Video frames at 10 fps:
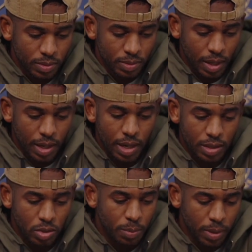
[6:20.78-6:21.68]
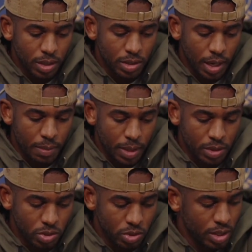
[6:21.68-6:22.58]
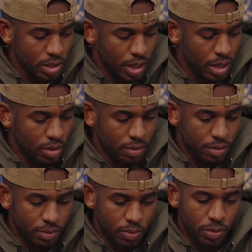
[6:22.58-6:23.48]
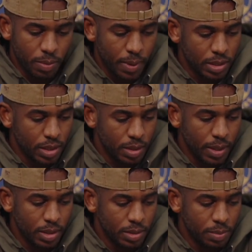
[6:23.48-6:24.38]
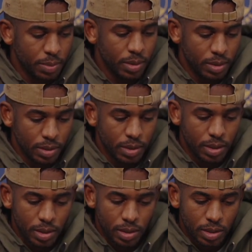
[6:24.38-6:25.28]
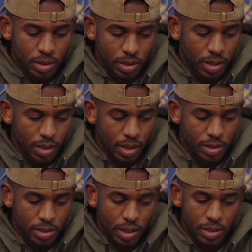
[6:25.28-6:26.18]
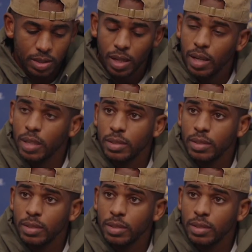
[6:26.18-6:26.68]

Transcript: I got to do a better job making sure I stay on the floor for my teammates, but yeah, that's that's that.